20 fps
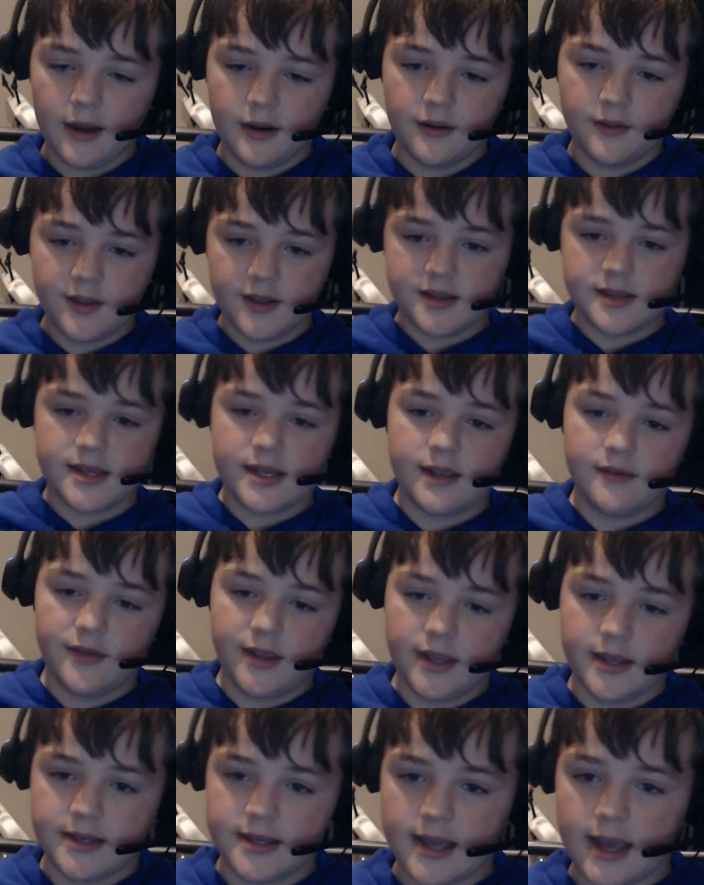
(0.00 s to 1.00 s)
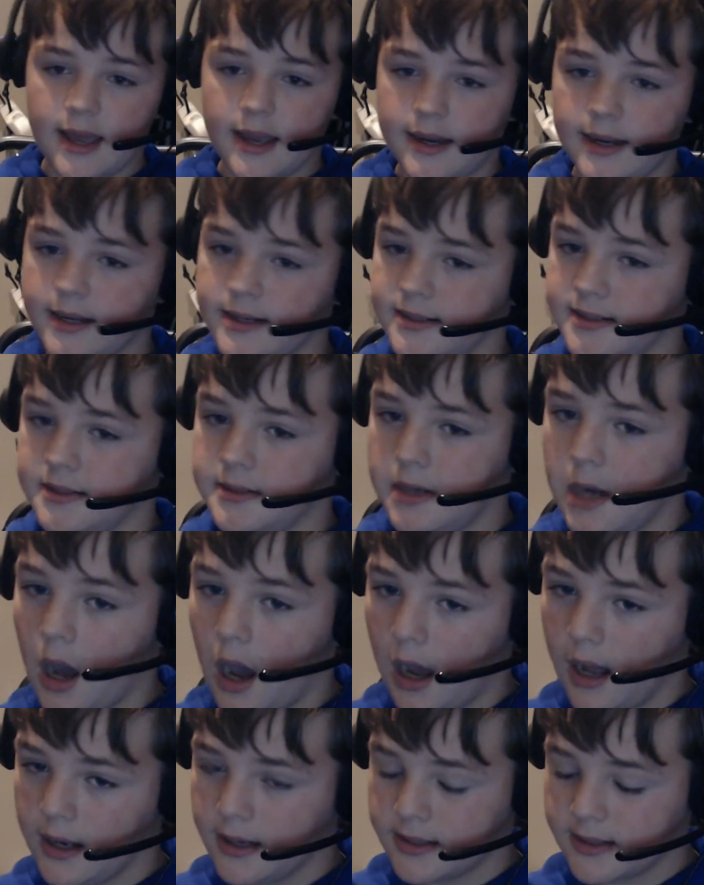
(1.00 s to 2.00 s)
ZV-1F is
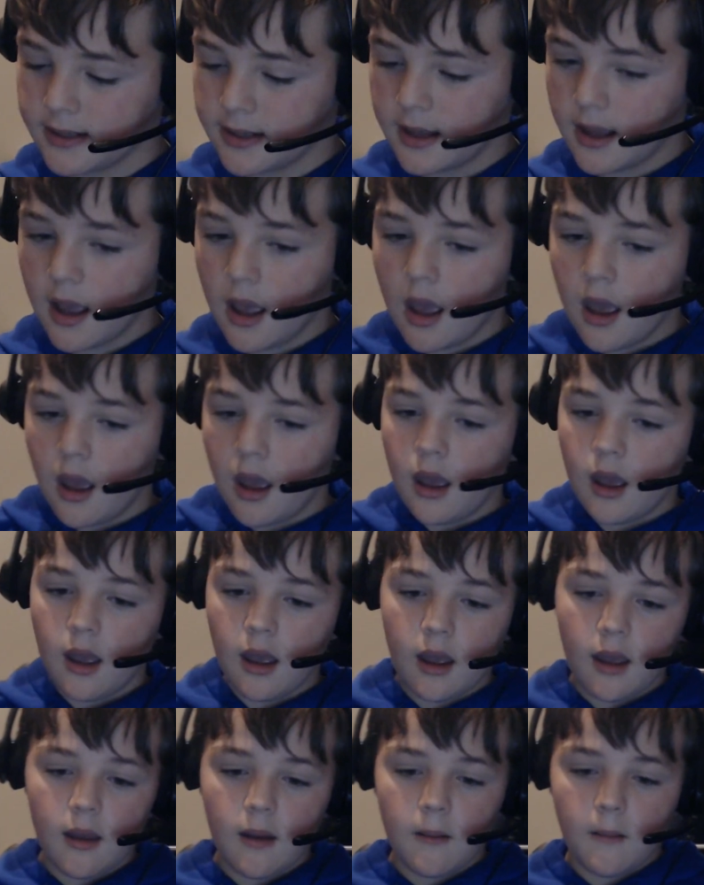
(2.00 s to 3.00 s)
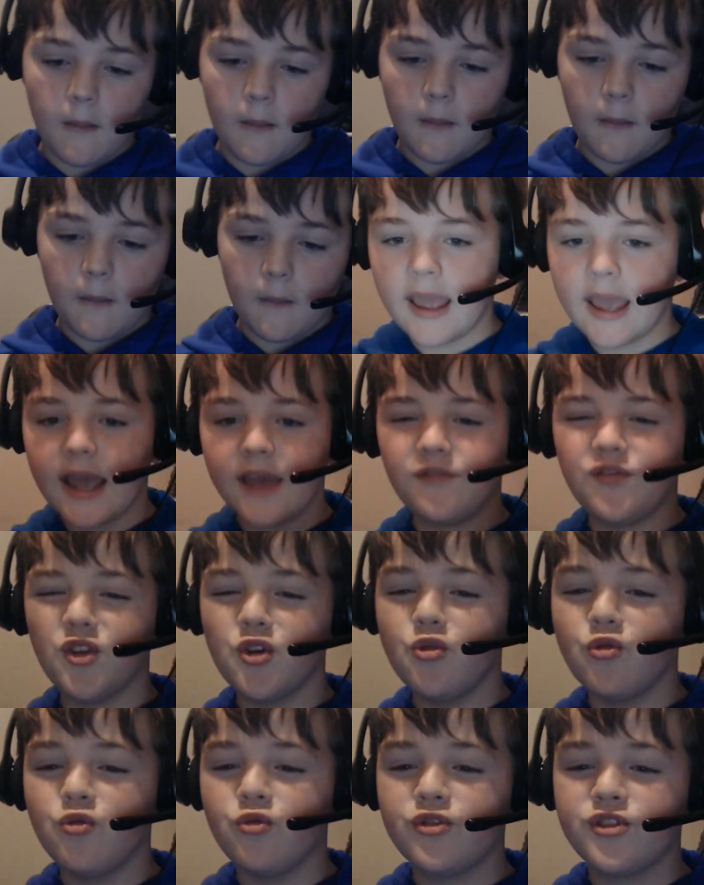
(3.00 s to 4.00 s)
not. If
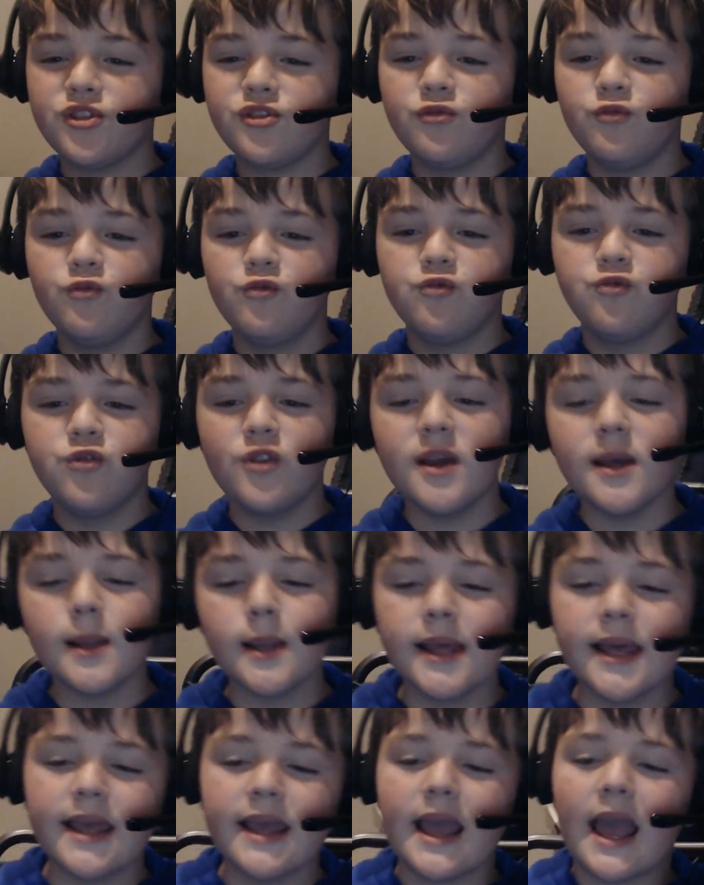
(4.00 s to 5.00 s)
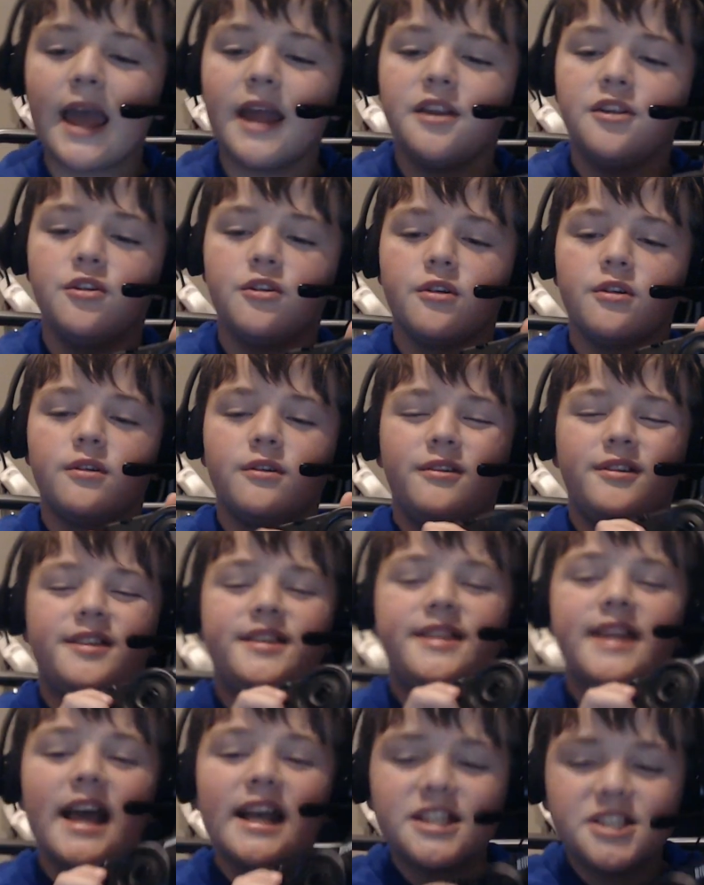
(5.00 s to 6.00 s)
you really, and you're
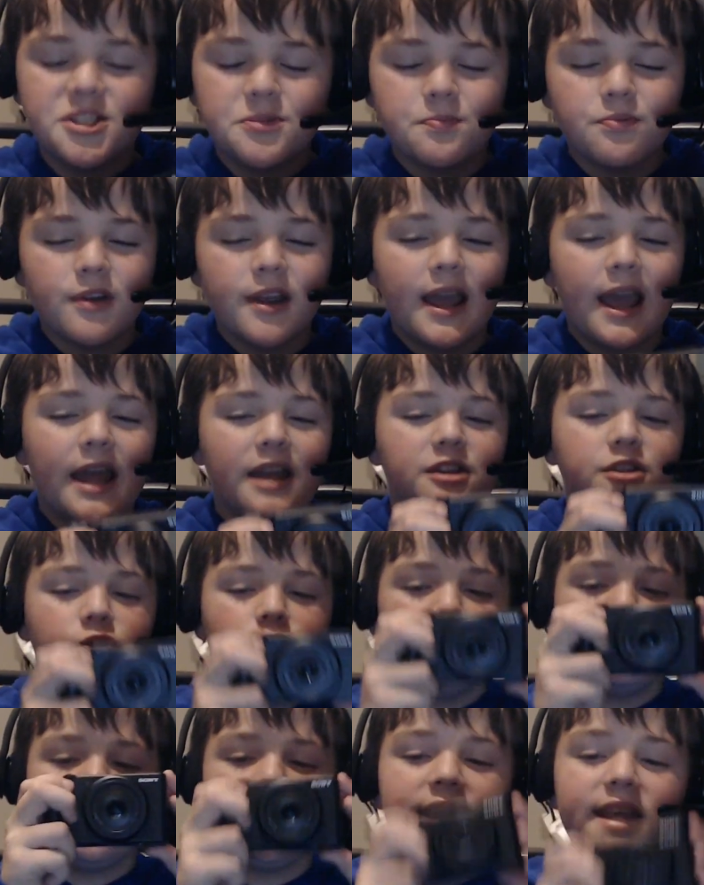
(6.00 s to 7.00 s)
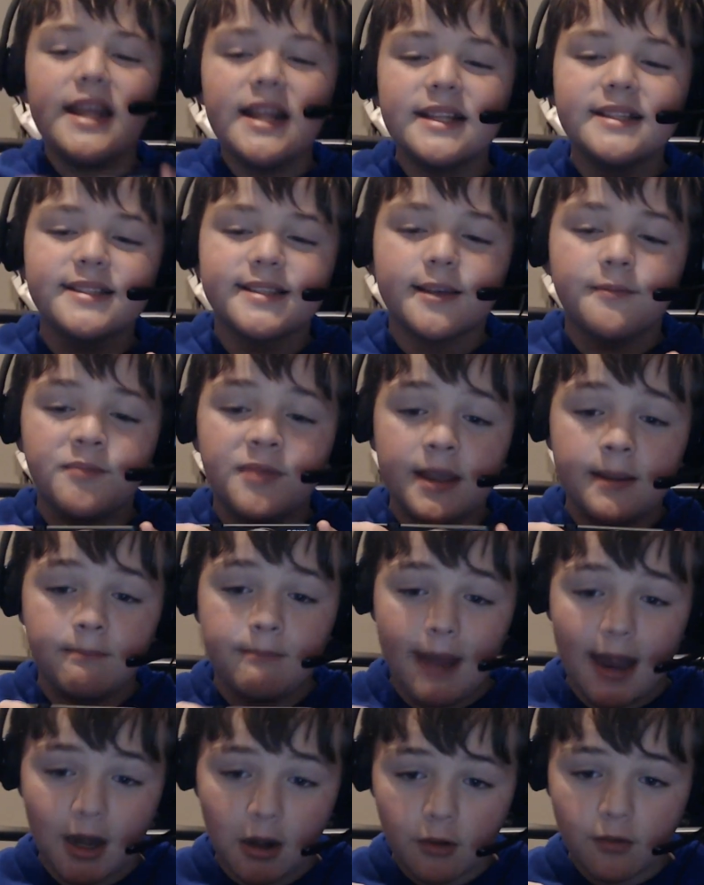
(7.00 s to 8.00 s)
desperate, and you need something
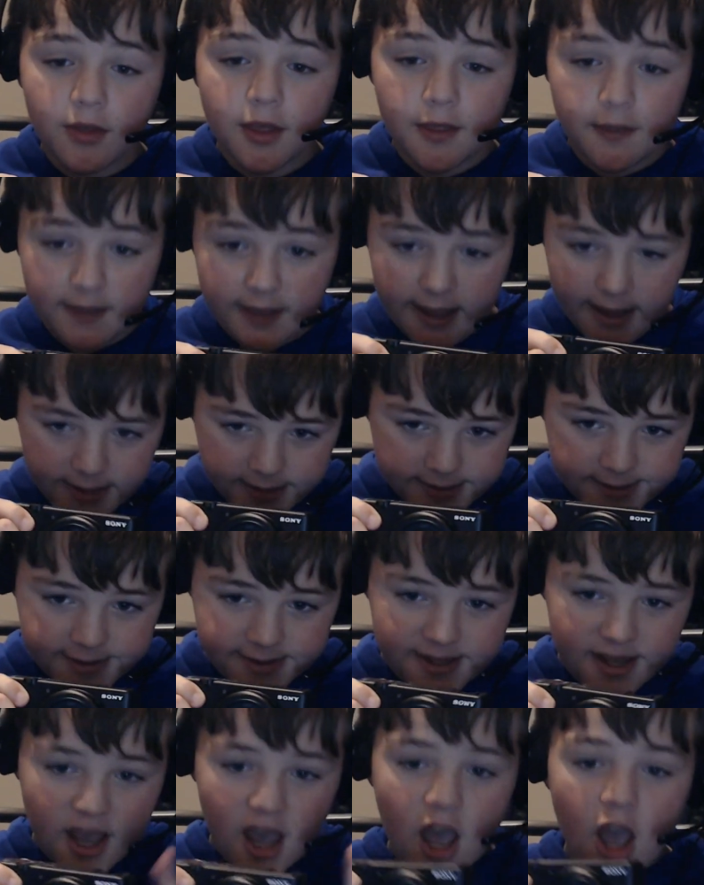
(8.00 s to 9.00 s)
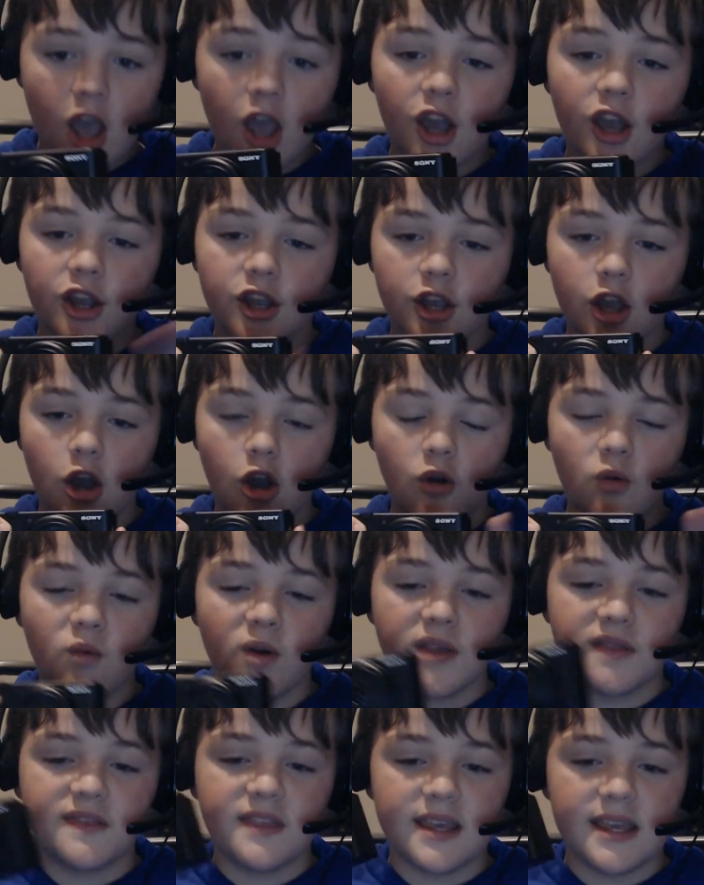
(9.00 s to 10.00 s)
better than this, go
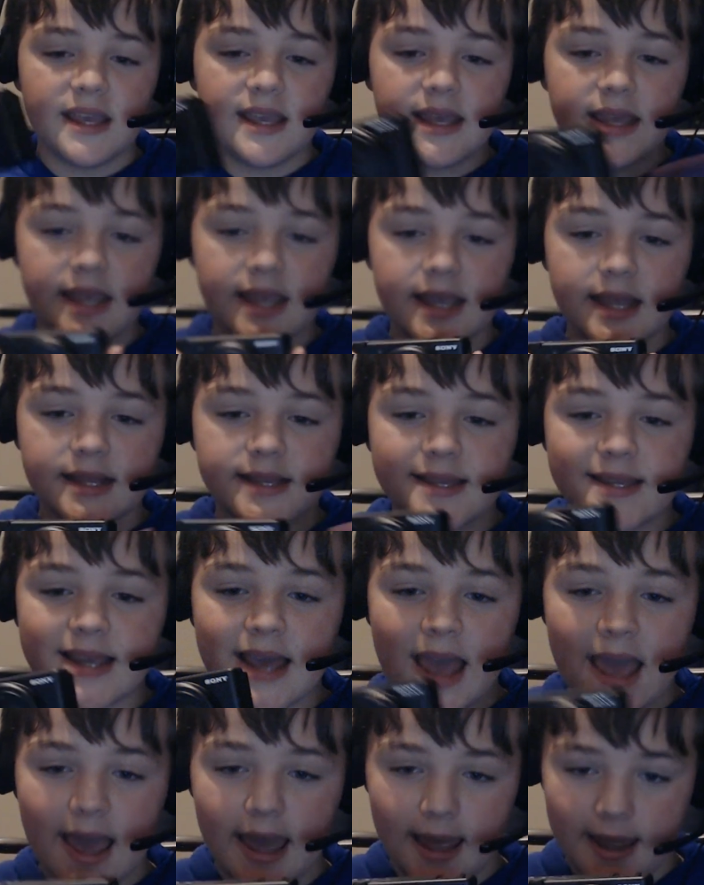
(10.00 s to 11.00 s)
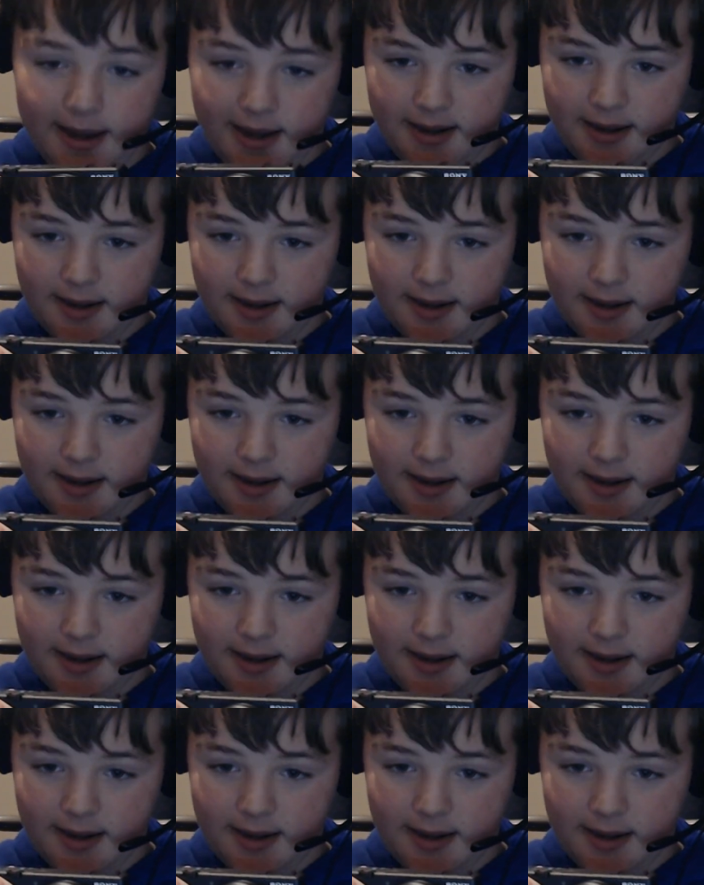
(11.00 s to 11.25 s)
with the E10.